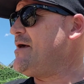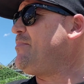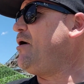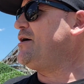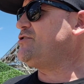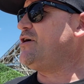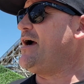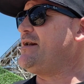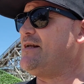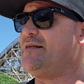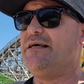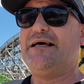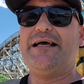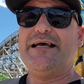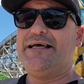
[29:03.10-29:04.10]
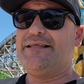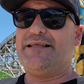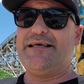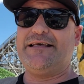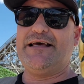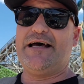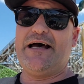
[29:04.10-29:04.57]
Keep hydrated.
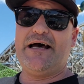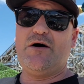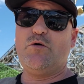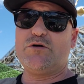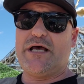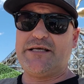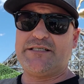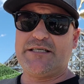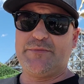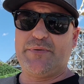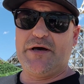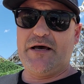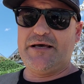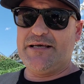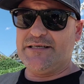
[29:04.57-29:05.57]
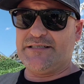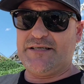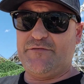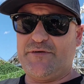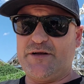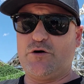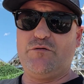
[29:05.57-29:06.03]
The uh, all-day sipper is
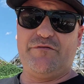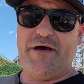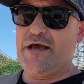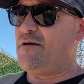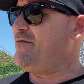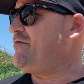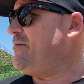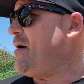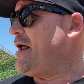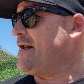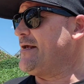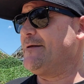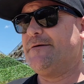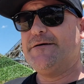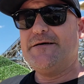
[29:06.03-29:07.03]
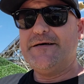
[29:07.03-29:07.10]
definitely good value for money.